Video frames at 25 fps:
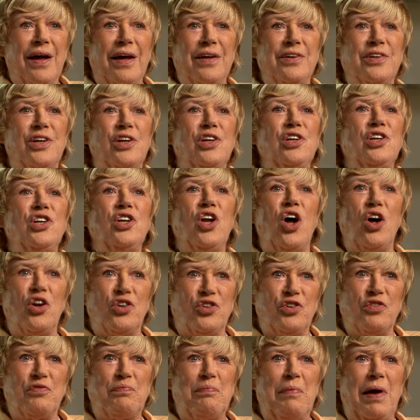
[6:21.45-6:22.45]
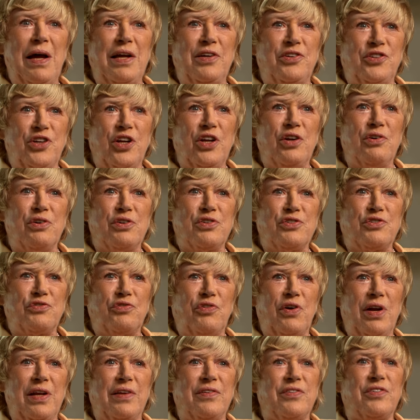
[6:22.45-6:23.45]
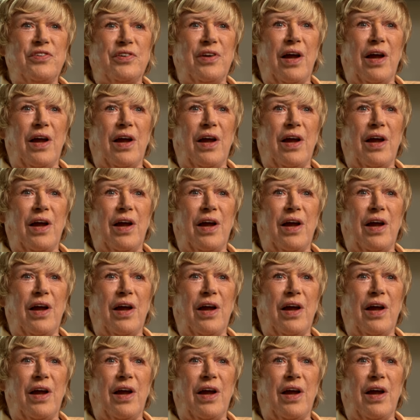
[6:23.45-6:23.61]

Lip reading: and a lot of my dearest friends